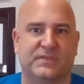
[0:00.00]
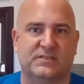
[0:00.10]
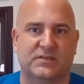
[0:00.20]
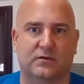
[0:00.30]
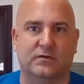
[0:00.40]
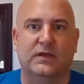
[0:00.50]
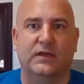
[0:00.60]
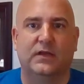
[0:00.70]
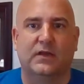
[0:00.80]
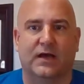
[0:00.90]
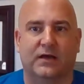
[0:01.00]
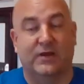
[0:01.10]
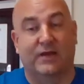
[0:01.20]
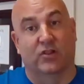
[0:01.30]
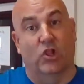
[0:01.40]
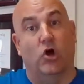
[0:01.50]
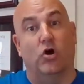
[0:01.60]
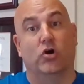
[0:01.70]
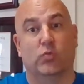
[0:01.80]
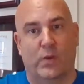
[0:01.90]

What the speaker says: So you'll have a long